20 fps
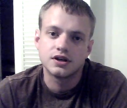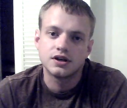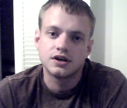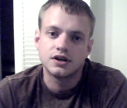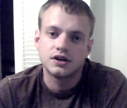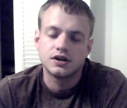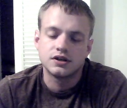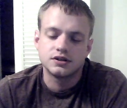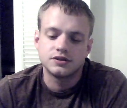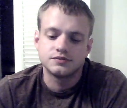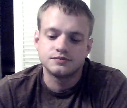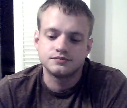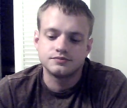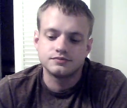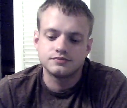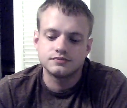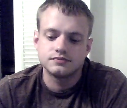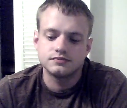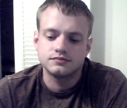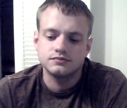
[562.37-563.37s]

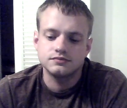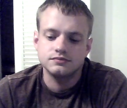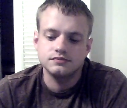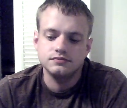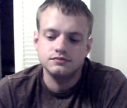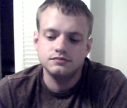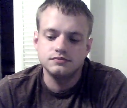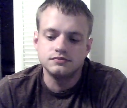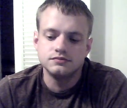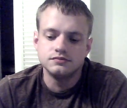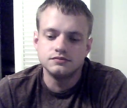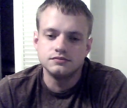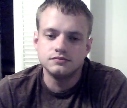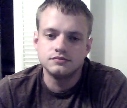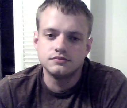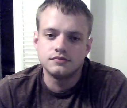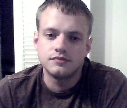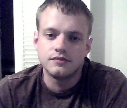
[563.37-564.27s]
Nothing is said.